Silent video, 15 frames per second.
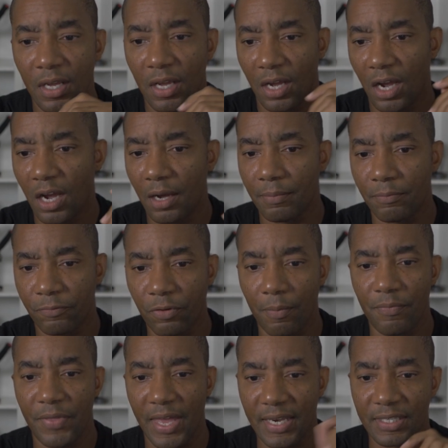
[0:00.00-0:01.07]
Um, from
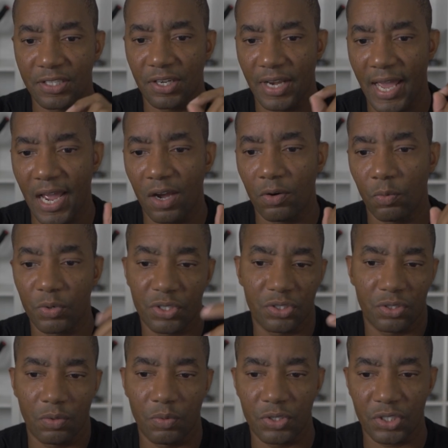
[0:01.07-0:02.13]
then to now, which is
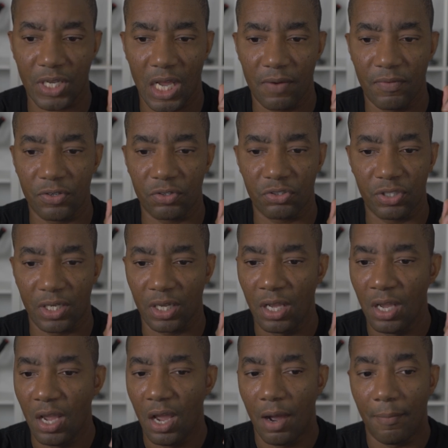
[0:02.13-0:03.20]
which is kind of interesting.
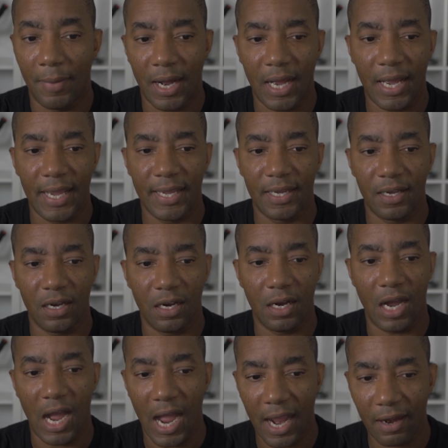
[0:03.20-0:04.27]
My uh,
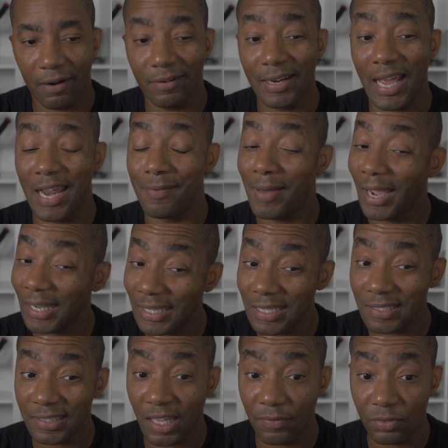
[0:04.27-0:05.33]
iron and manganese
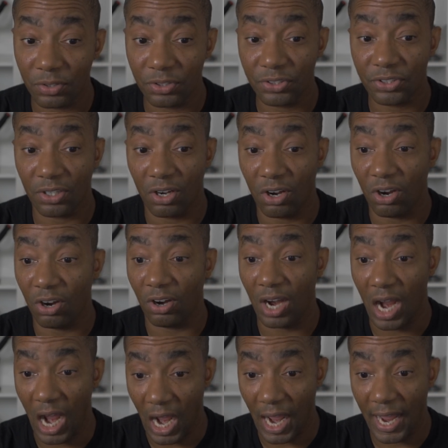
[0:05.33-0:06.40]
levels are
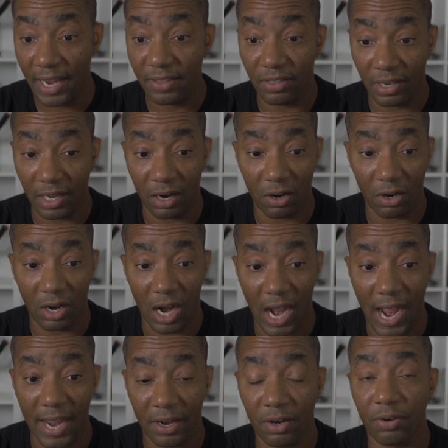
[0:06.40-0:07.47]
high. They are
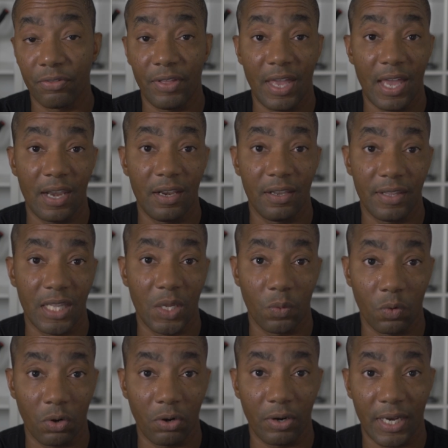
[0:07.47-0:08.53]
higher than than they
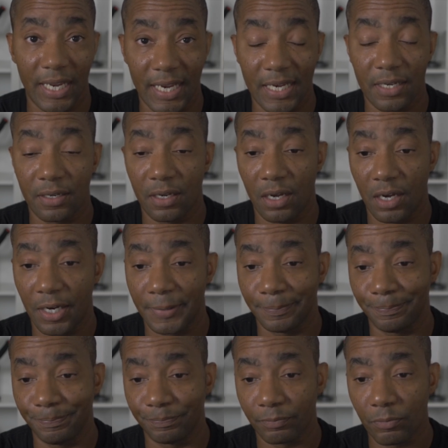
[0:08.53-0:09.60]
were in
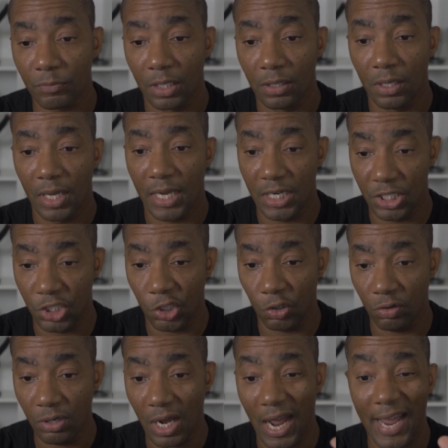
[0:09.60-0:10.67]
um, in
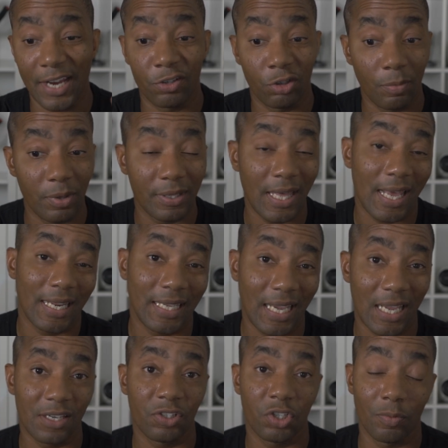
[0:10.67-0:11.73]
June. I attribute that
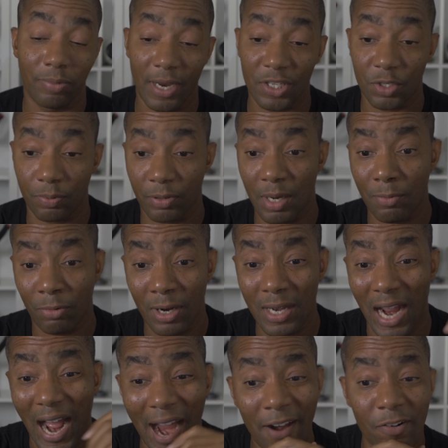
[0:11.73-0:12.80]
again to the Brandt Supreme Green.
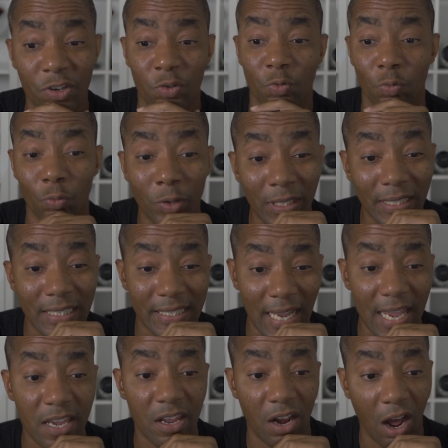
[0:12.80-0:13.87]
Iron has really
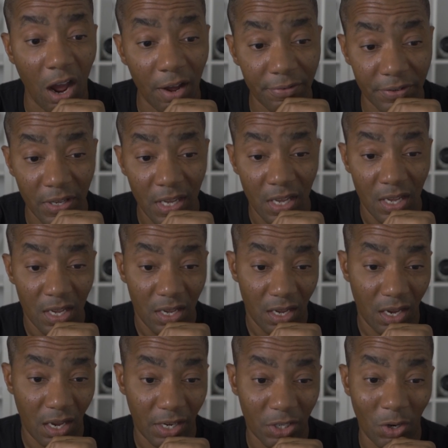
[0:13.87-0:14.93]
taken off.
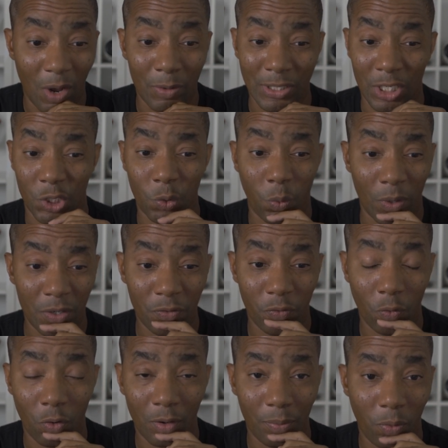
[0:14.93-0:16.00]
Uh, you know, I was at
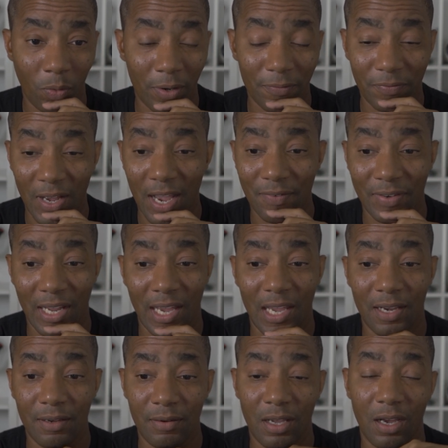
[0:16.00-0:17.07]

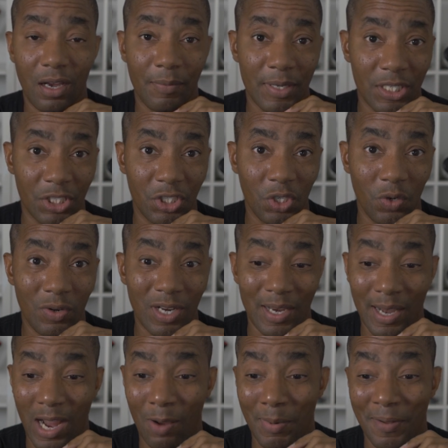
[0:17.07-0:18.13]
24.59 um, in June, and
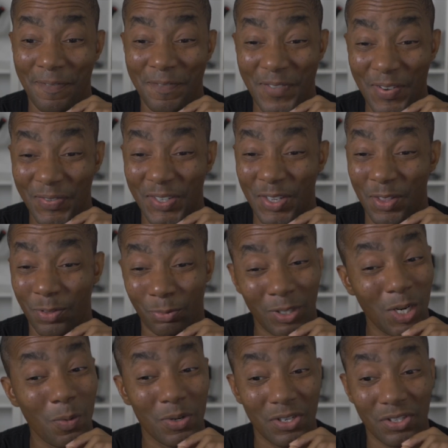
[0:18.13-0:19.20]
now I'm at 53,
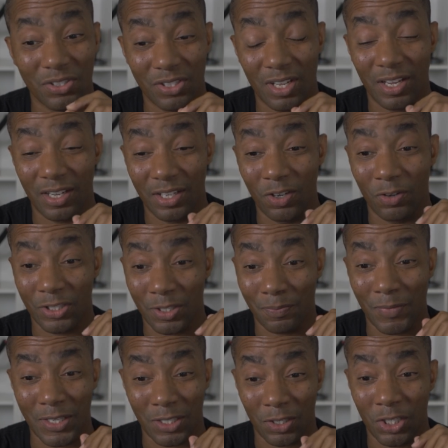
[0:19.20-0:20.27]
which is, uh, you know, it's a,
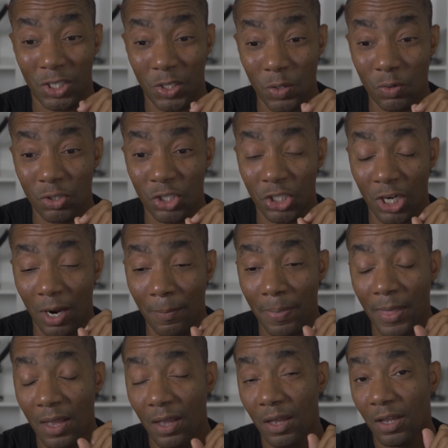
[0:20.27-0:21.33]
that's a huge jump.
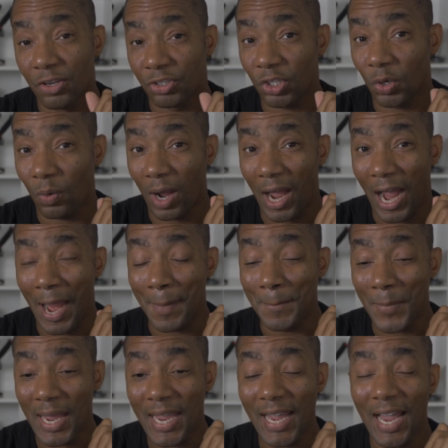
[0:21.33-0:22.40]
So I, I
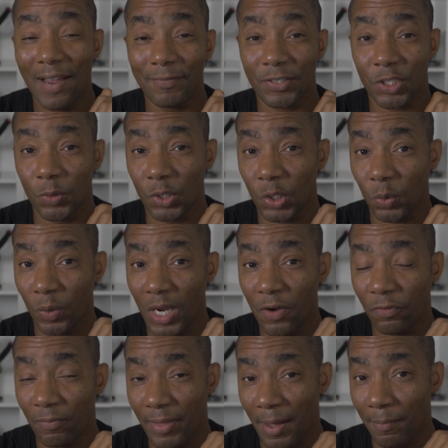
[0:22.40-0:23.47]
may have to switch away
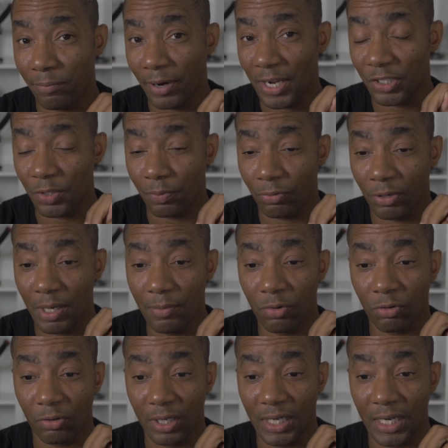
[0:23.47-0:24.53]
from that Brandt Supreme
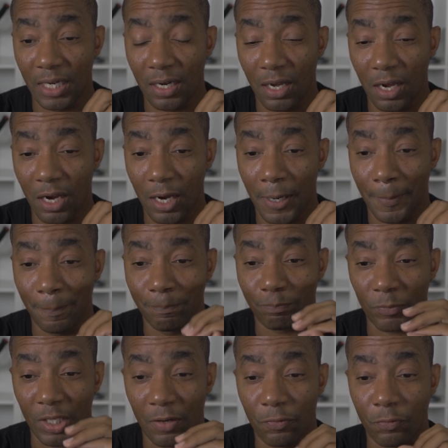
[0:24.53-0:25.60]
Green um,
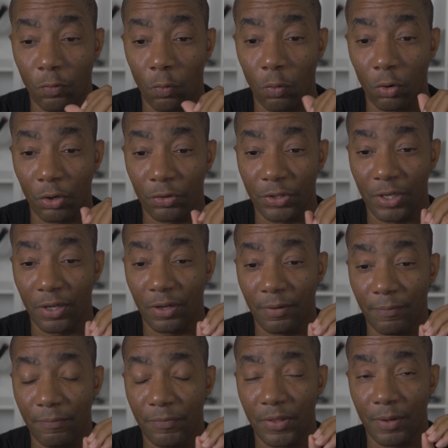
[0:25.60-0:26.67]
for the,
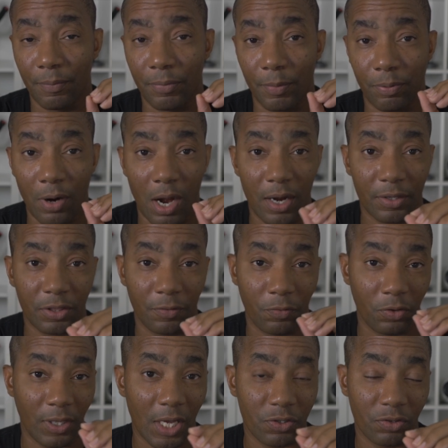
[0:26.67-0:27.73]
the, the product, the
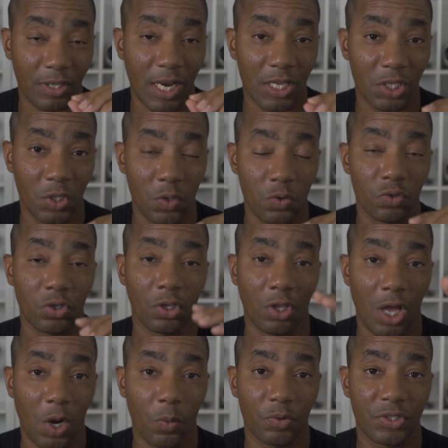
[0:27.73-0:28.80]
fertilizer that I use
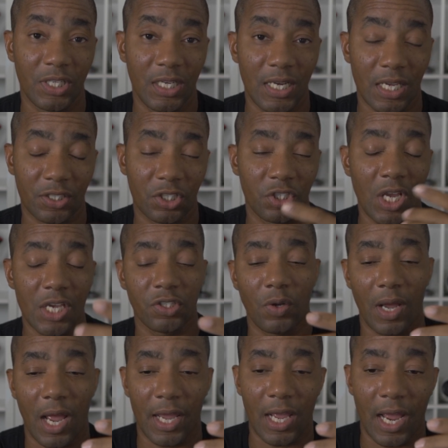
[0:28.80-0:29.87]
along with T-Nex because you guys know
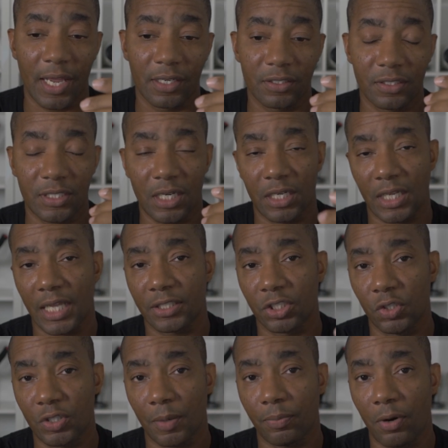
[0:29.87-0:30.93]
I, I tend to like to
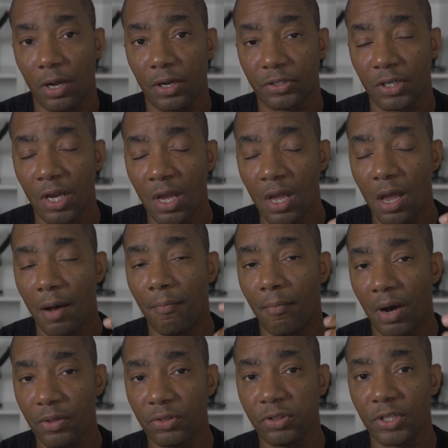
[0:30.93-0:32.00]
use that product
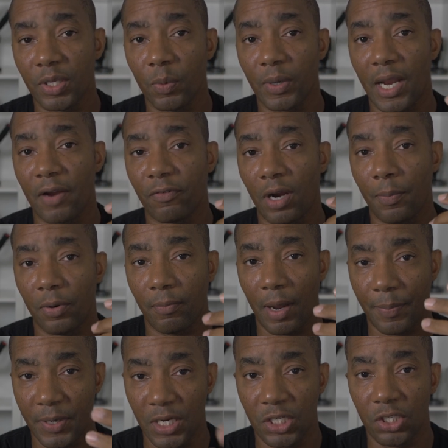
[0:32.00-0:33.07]
monthly whenever I put my
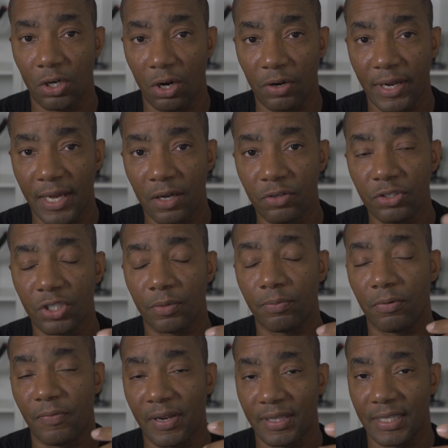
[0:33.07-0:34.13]
PGR down to
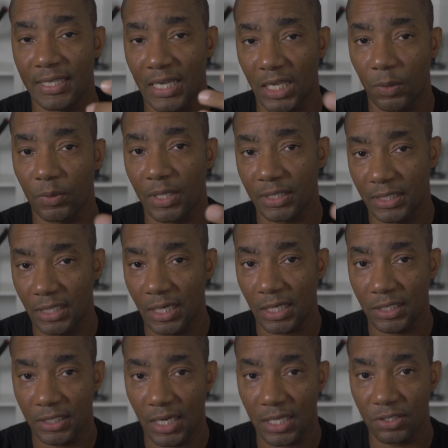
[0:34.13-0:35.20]
prevent the yellowing that T-Nex
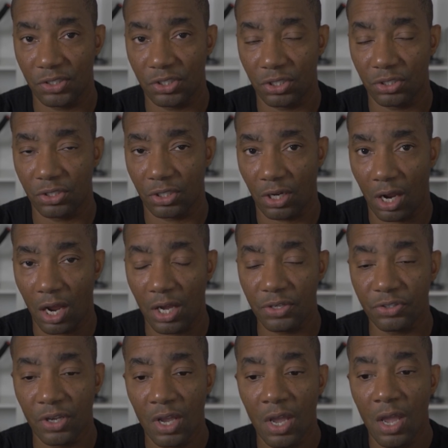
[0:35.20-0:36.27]
tends to, to cause.
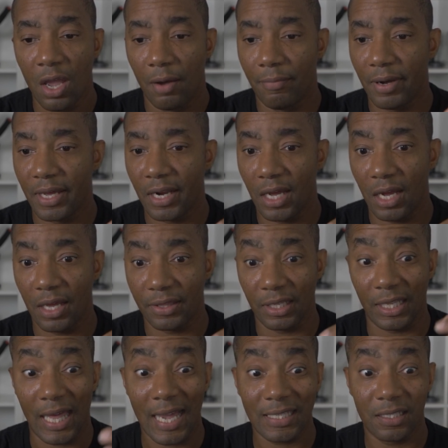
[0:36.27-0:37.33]
But uh, the
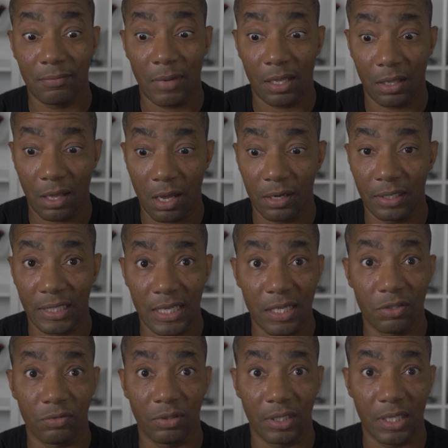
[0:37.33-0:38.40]
last thing my lawn needs
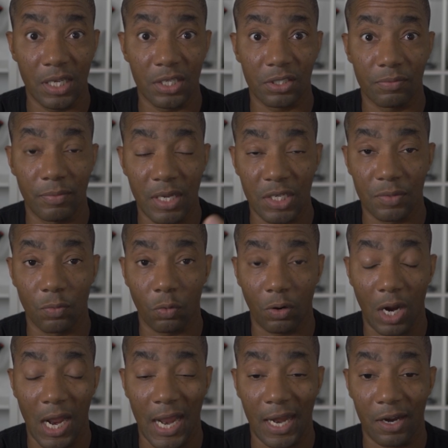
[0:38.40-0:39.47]
really is, is more
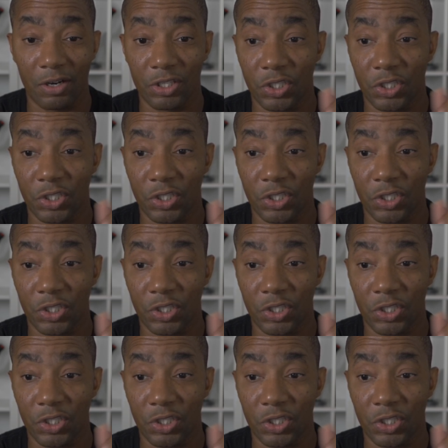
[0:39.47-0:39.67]
iron.